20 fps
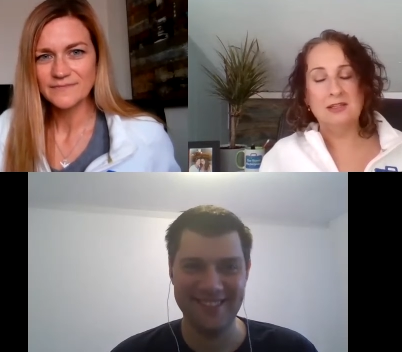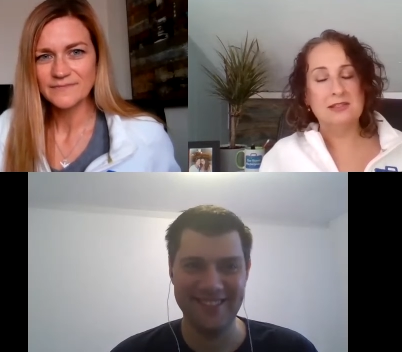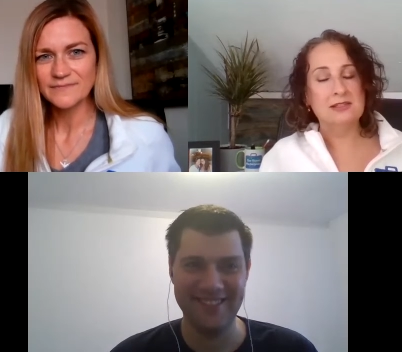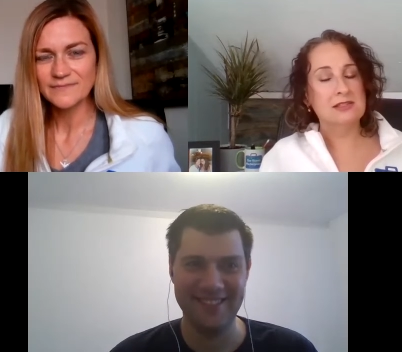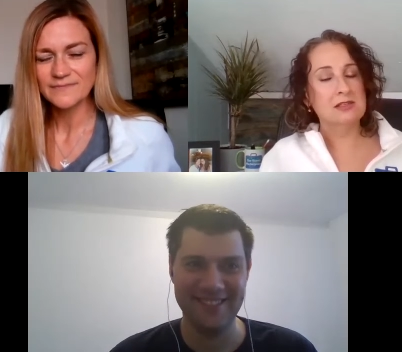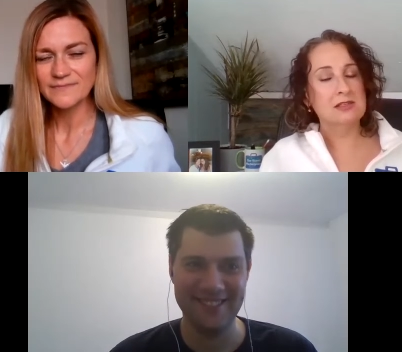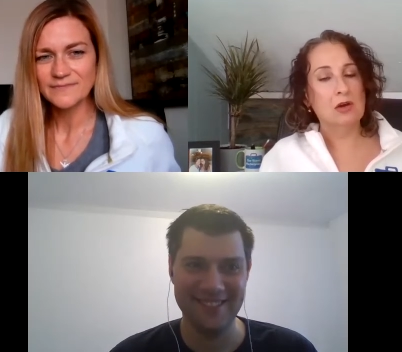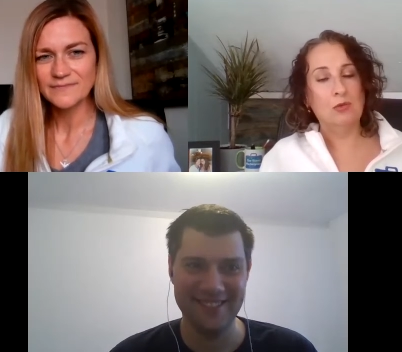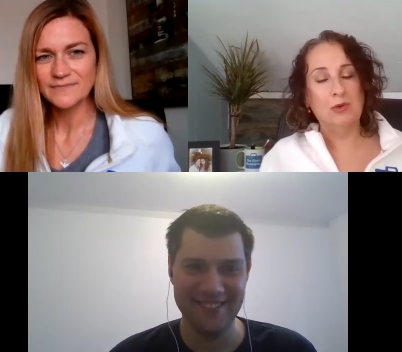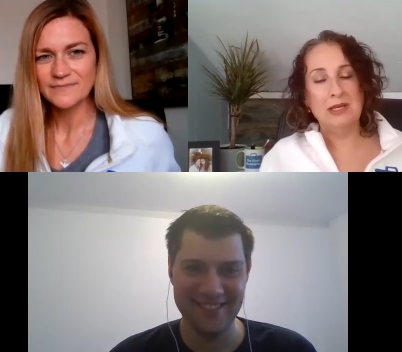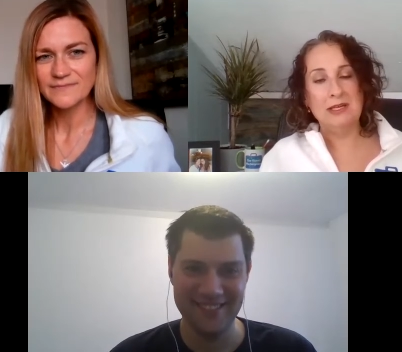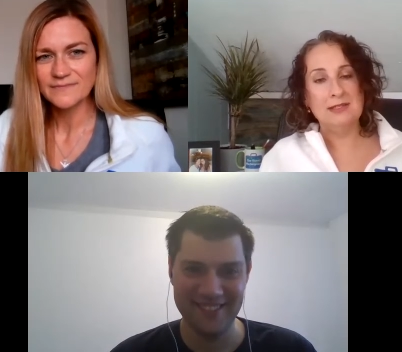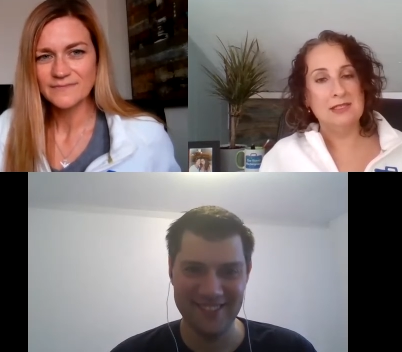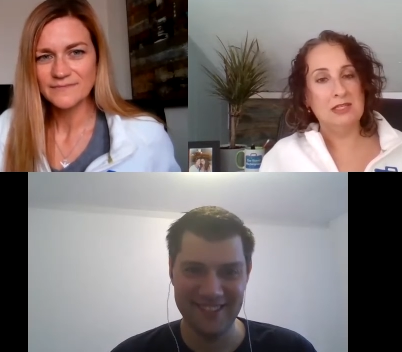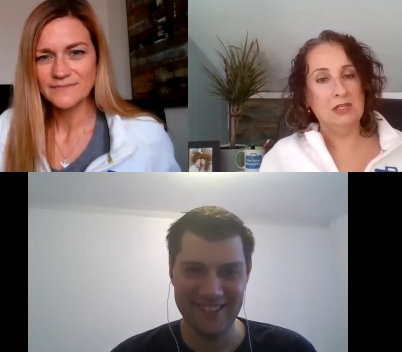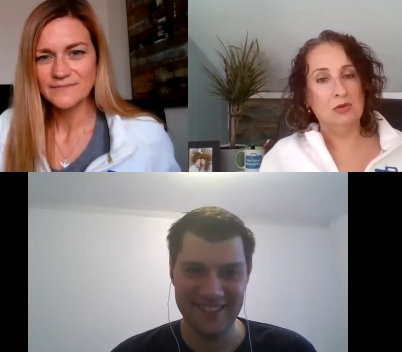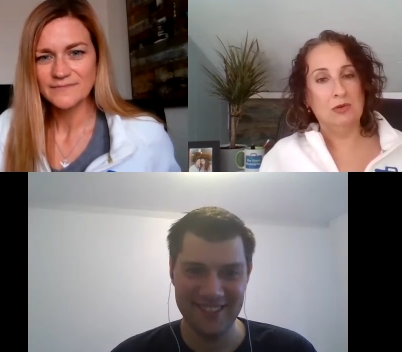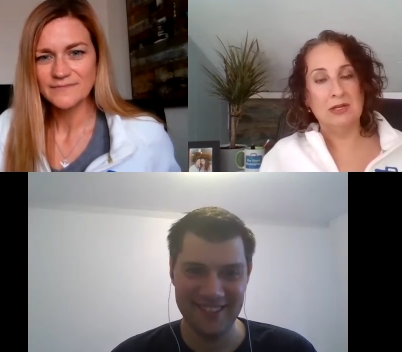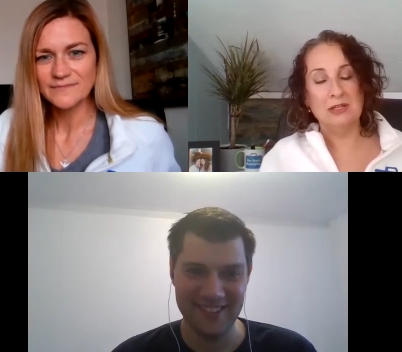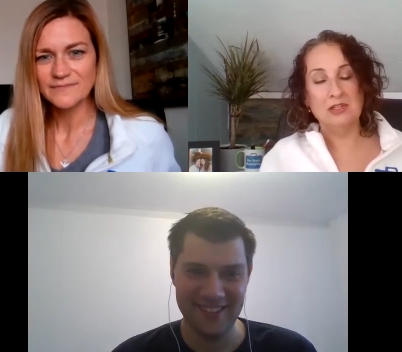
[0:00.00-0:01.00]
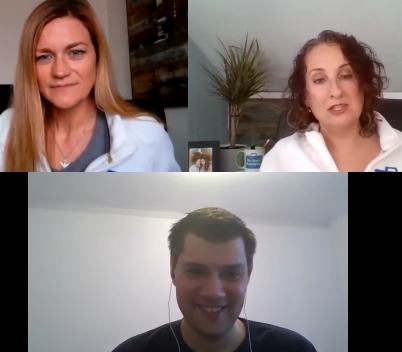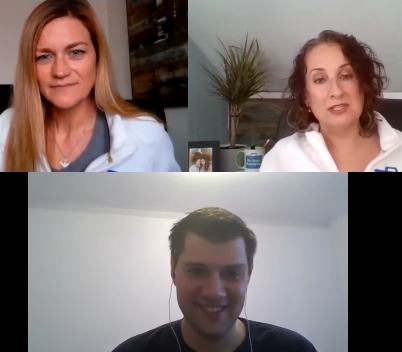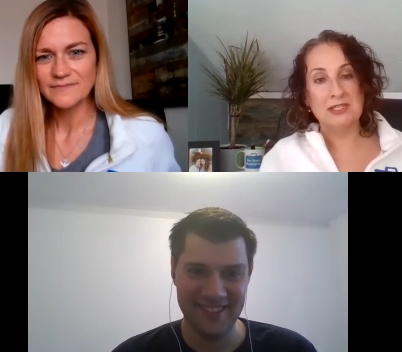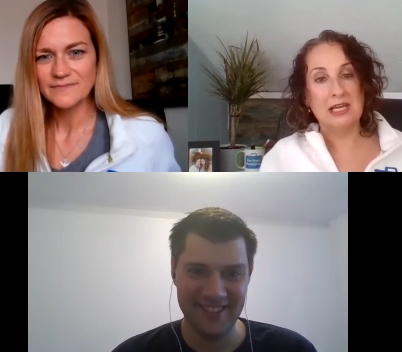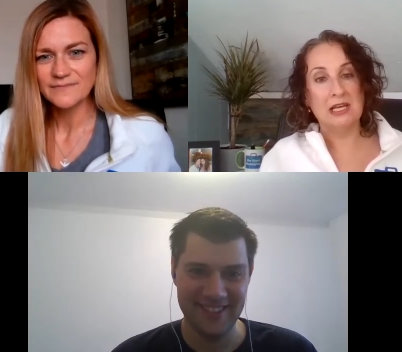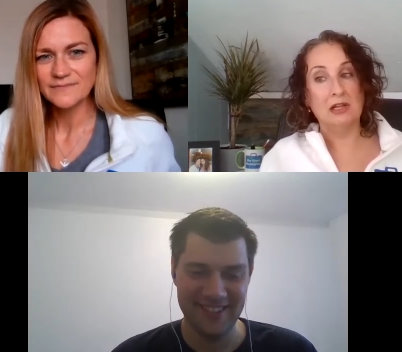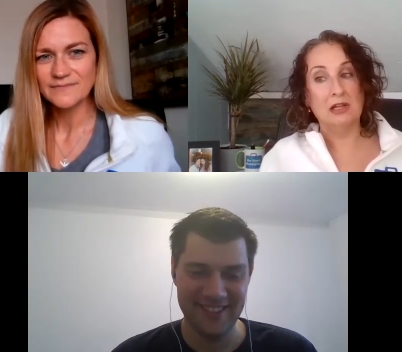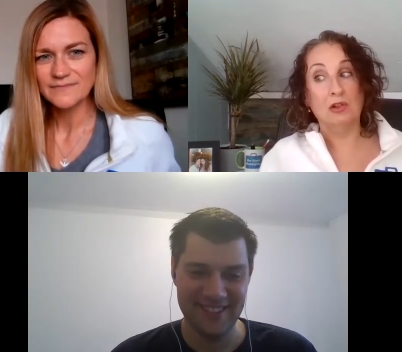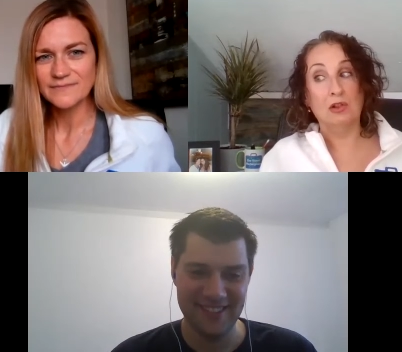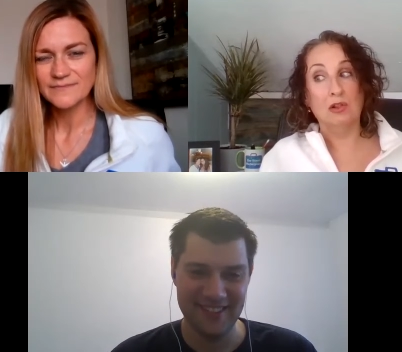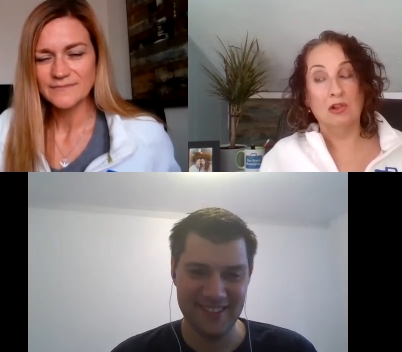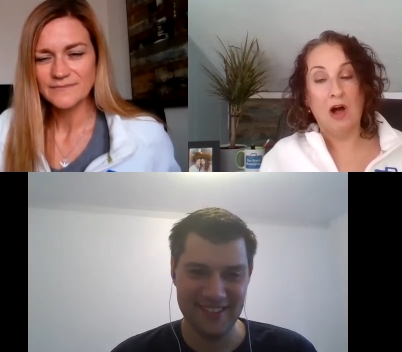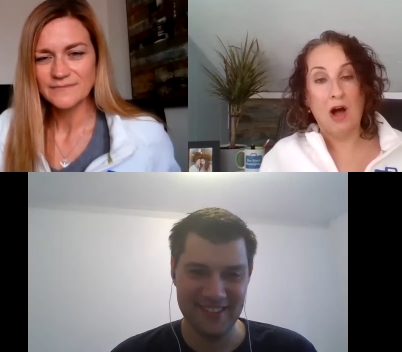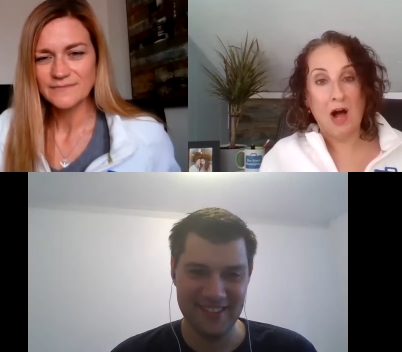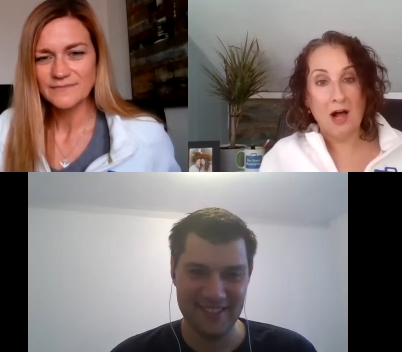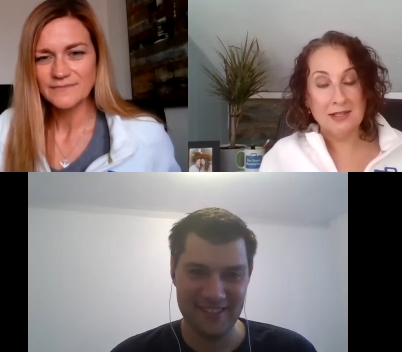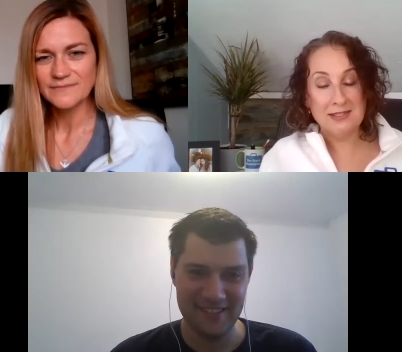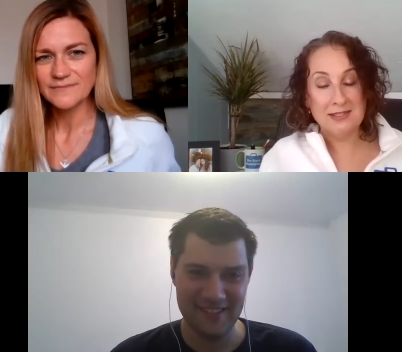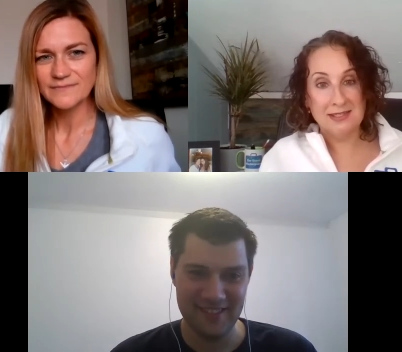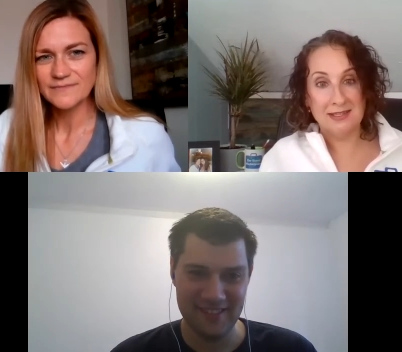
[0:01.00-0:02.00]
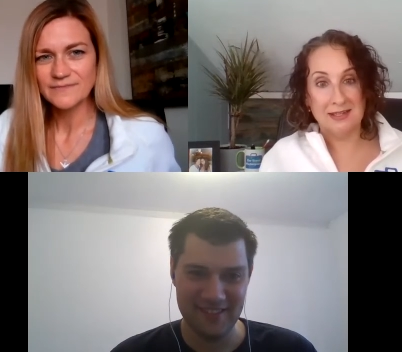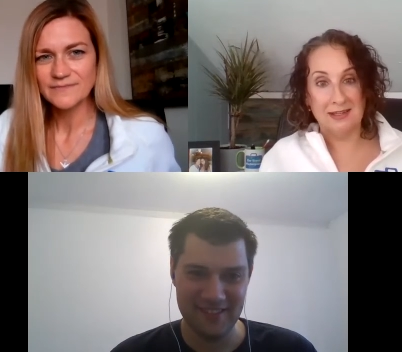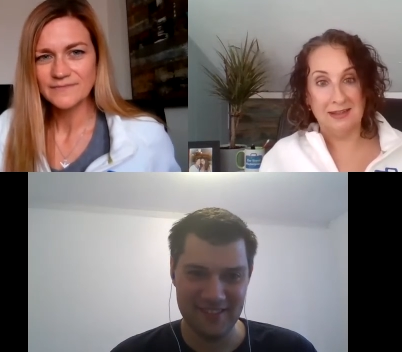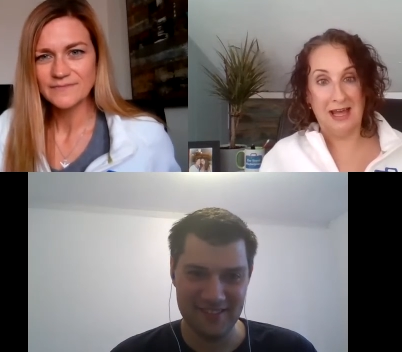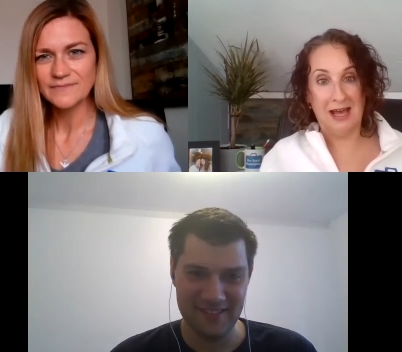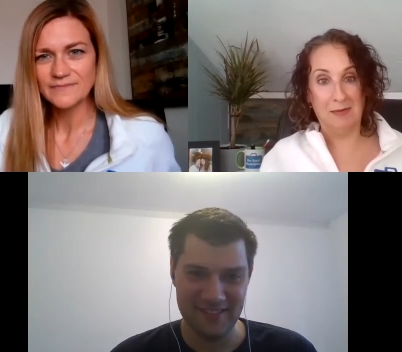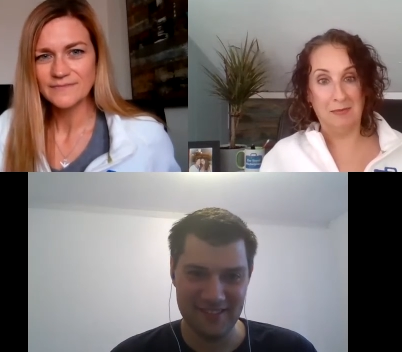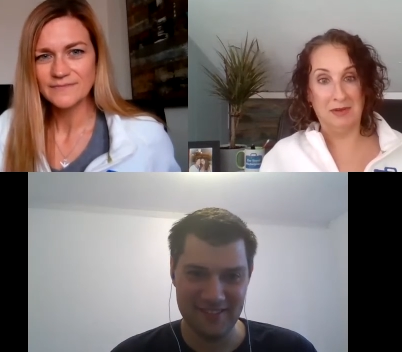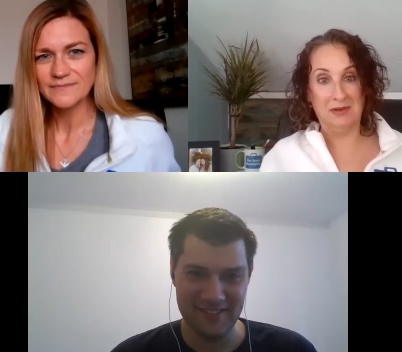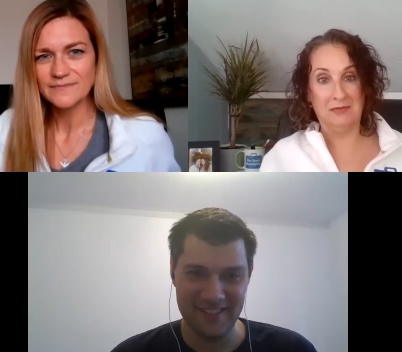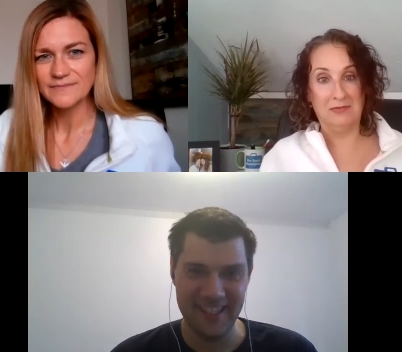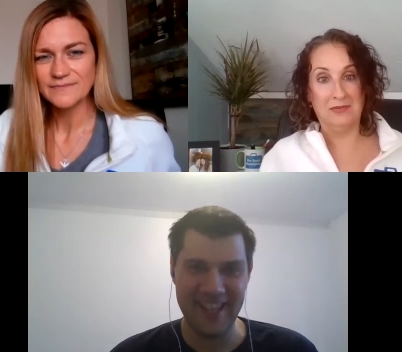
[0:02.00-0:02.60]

Speaker 1: it's so easy you can just get lost in them